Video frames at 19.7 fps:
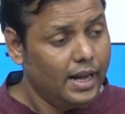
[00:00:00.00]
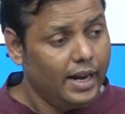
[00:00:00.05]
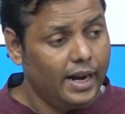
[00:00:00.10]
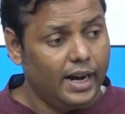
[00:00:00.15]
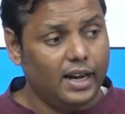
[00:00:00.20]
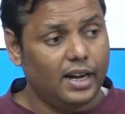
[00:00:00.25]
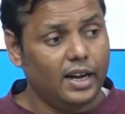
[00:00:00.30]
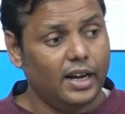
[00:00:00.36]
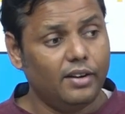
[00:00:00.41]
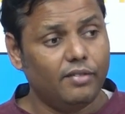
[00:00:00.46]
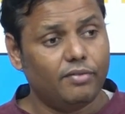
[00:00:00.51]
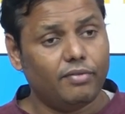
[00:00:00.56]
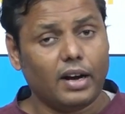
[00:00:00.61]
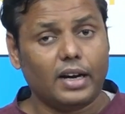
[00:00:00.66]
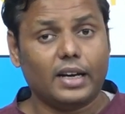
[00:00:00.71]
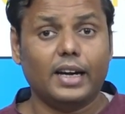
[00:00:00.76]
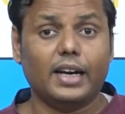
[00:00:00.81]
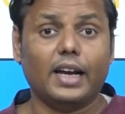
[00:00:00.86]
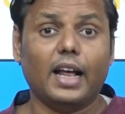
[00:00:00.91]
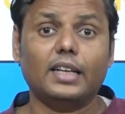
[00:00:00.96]
In
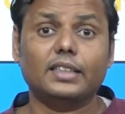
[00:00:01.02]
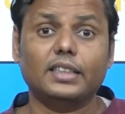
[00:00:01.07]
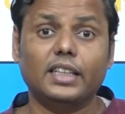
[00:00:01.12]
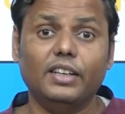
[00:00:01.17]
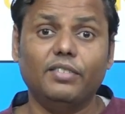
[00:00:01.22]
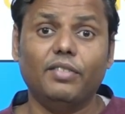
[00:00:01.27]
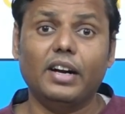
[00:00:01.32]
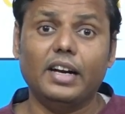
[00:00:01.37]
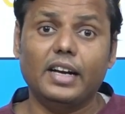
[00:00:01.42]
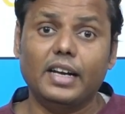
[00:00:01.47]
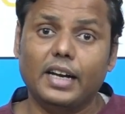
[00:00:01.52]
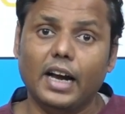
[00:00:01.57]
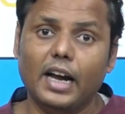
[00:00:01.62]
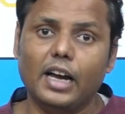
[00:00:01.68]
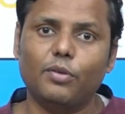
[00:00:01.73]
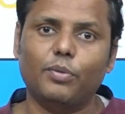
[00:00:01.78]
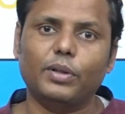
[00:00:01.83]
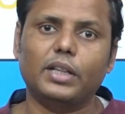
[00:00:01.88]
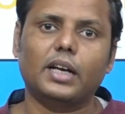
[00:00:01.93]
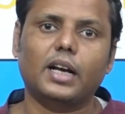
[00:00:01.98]
fact it has even dealt with the